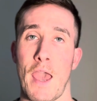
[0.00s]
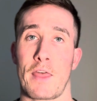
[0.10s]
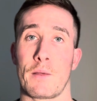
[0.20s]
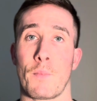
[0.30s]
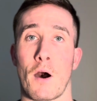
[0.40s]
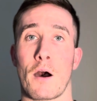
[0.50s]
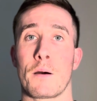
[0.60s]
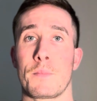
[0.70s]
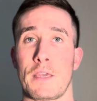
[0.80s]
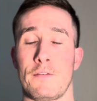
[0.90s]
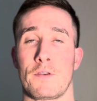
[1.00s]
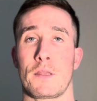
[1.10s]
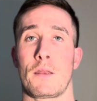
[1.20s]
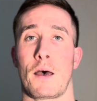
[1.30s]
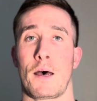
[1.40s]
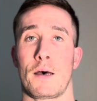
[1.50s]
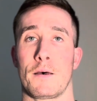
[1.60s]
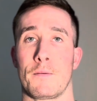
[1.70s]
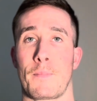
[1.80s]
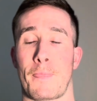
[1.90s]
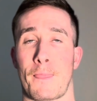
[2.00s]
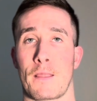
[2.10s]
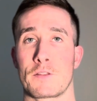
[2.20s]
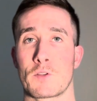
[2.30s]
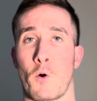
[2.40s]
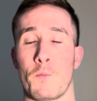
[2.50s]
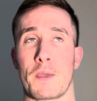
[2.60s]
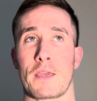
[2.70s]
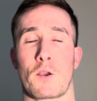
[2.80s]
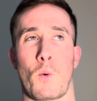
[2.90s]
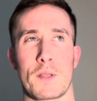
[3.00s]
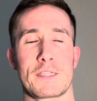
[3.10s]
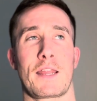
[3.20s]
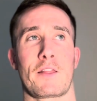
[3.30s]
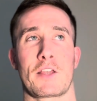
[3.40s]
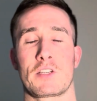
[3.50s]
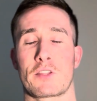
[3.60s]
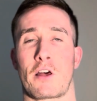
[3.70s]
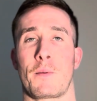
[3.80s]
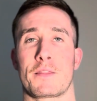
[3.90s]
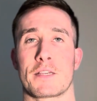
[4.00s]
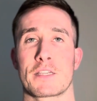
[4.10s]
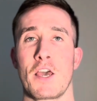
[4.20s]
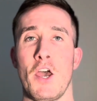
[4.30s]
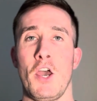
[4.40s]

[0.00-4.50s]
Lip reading: And the mom even told me, coincidentally, I just thought about this,